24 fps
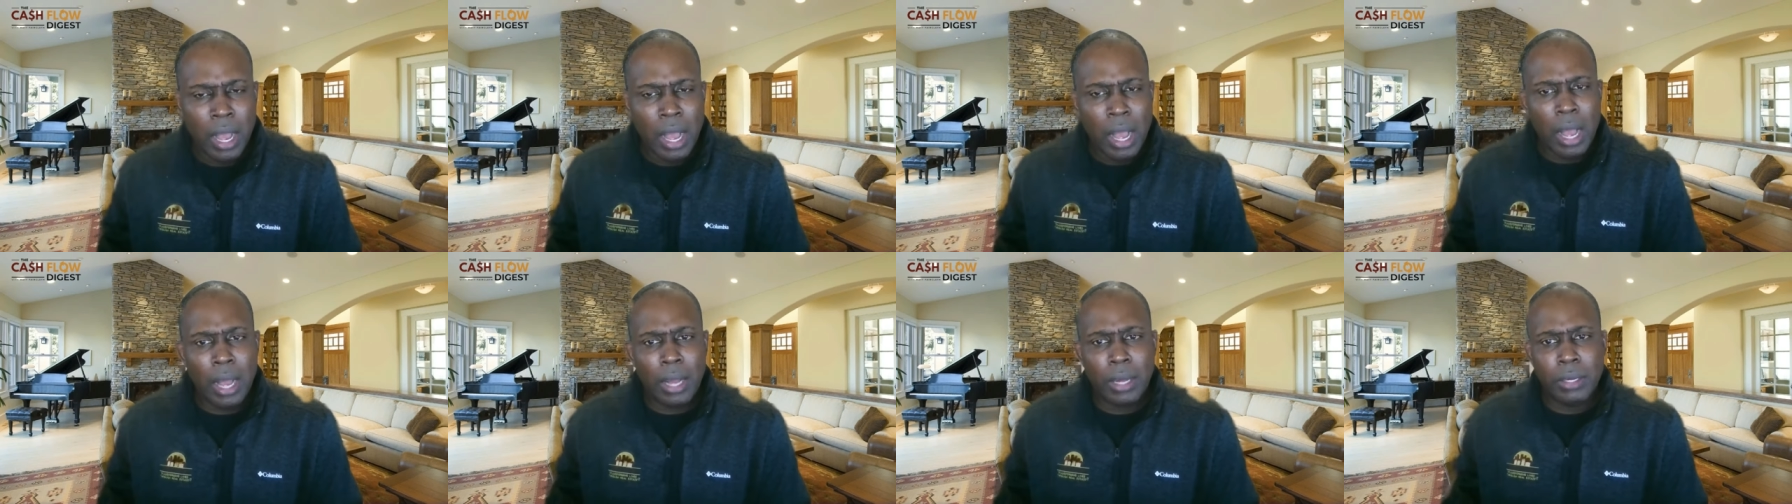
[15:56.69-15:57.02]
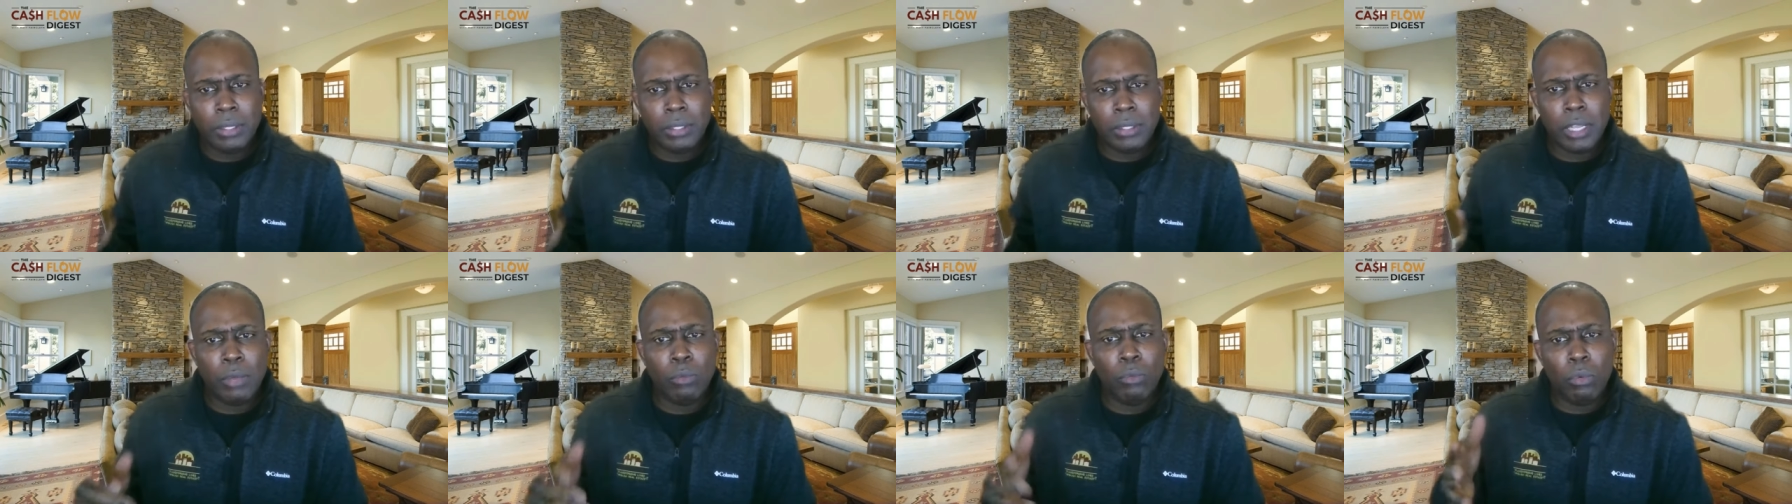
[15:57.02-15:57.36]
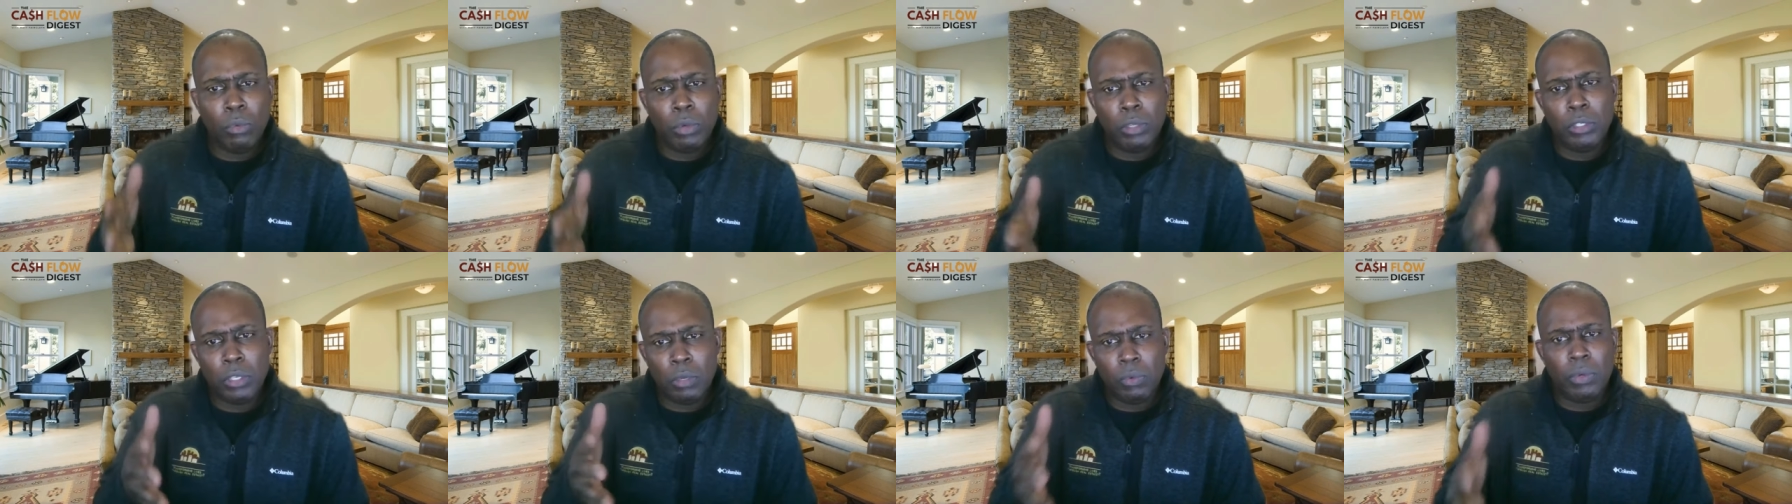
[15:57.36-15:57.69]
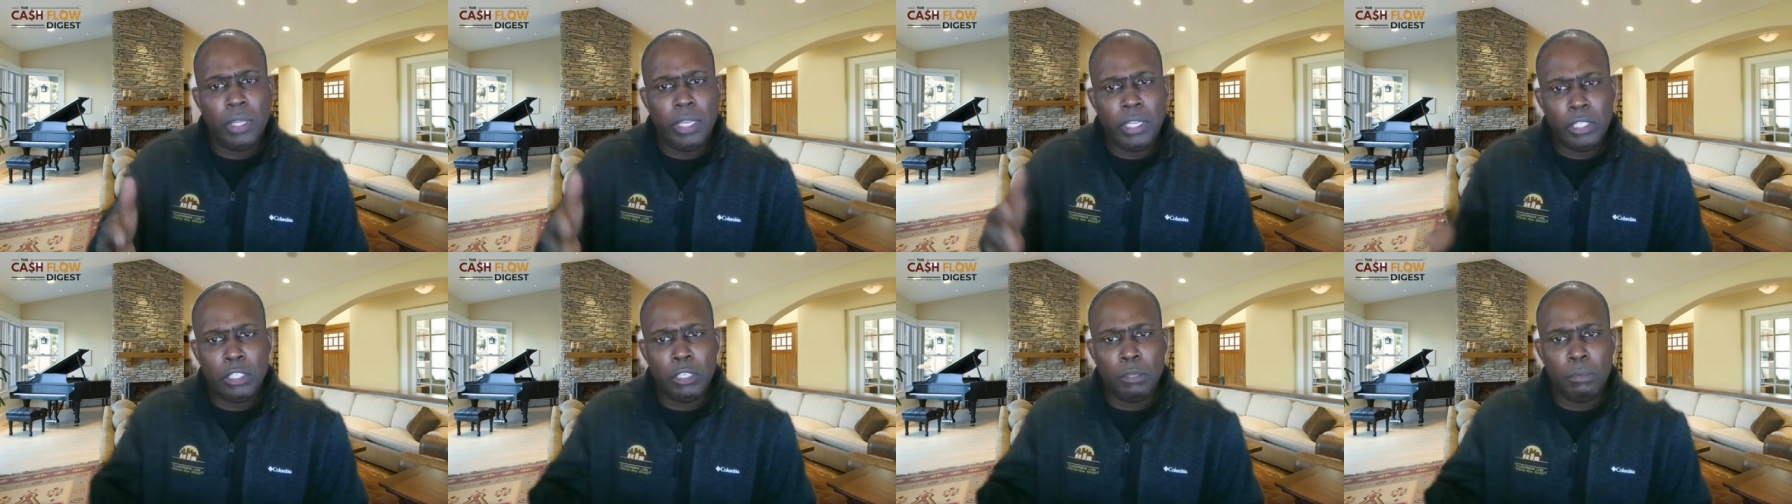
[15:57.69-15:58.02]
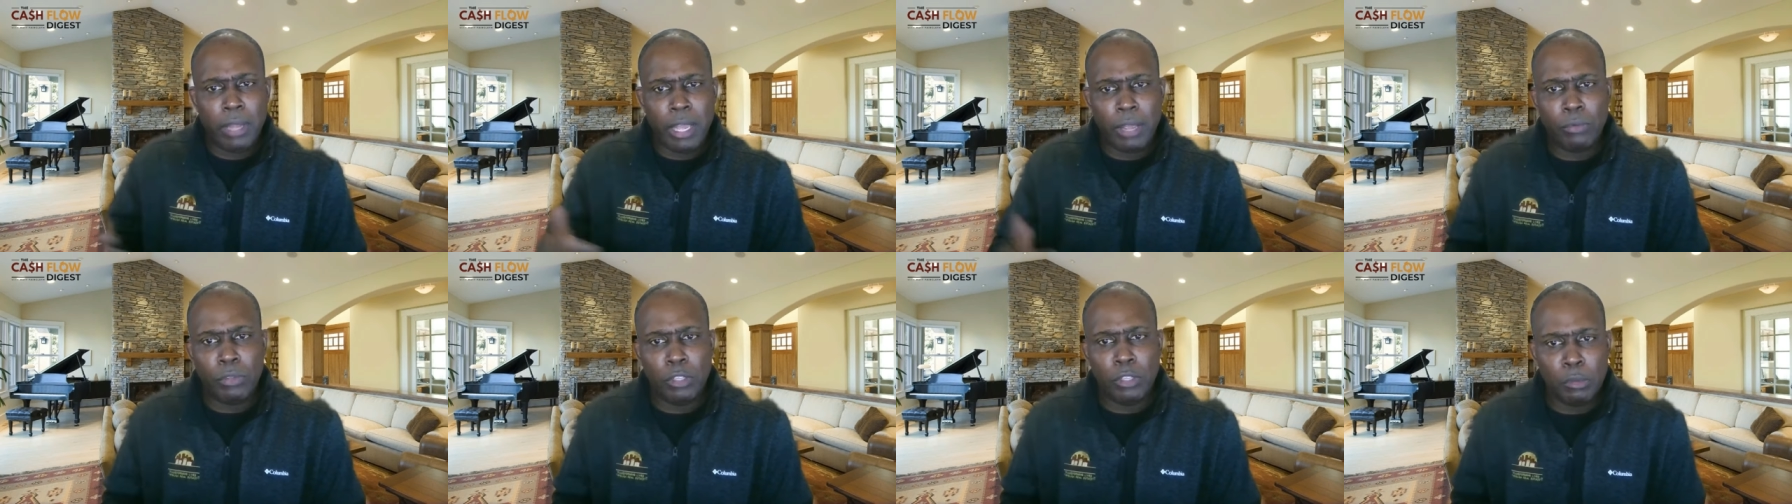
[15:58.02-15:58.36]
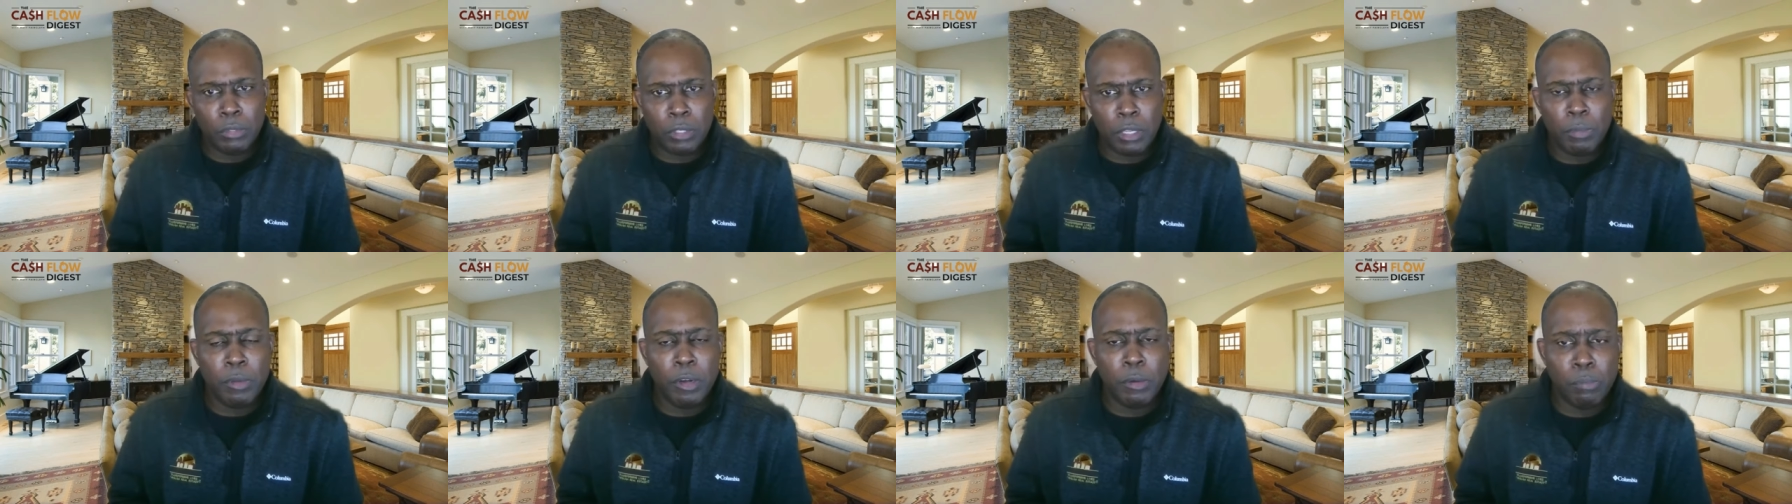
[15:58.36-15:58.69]
I'm going to say, well, what's the relationship like with
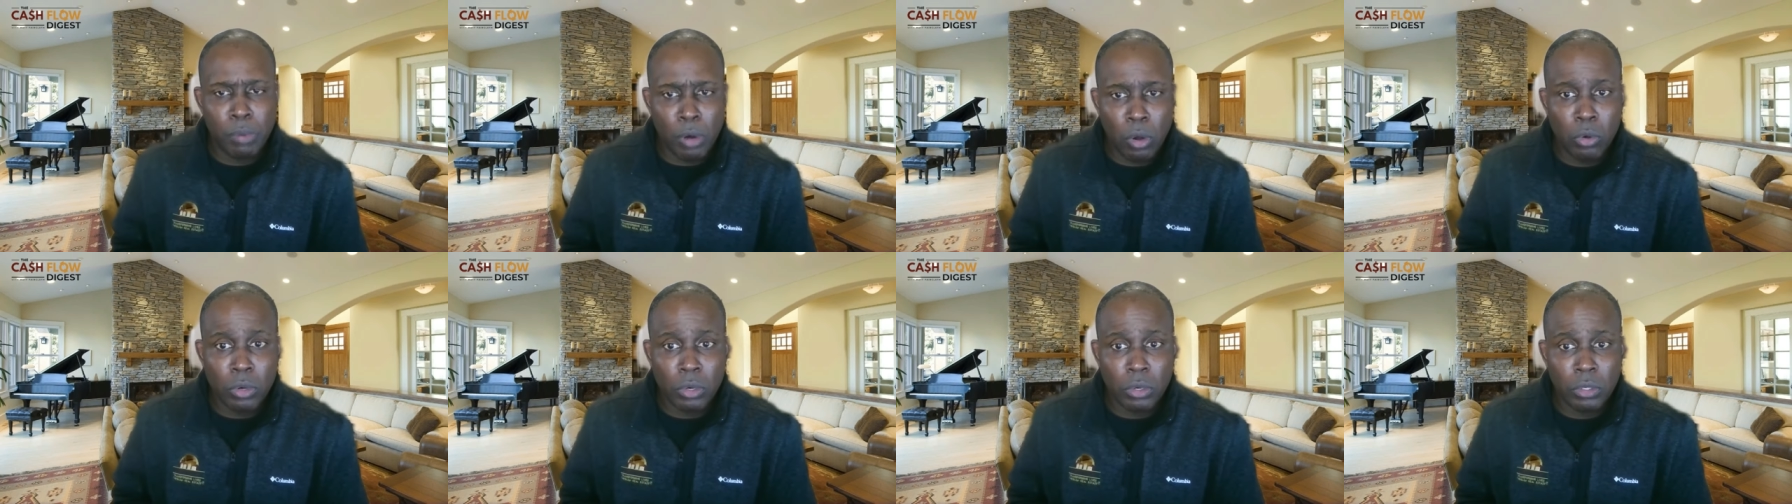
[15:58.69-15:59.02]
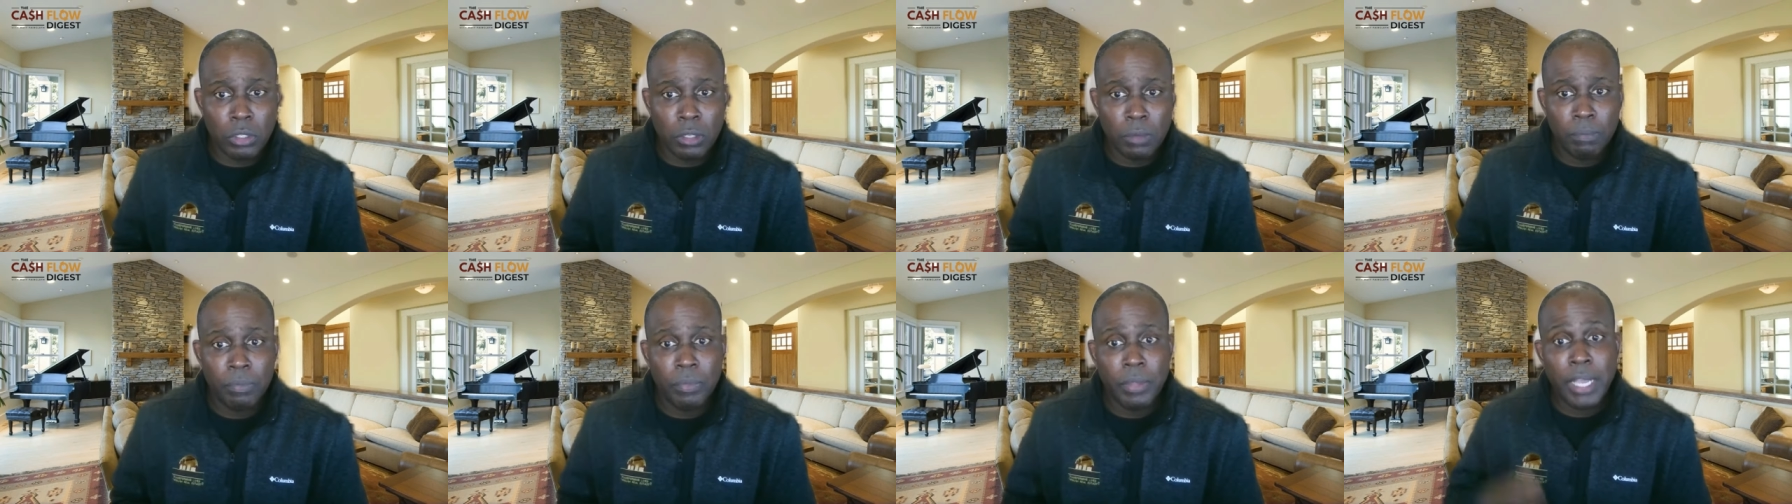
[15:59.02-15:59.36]
some of the brokers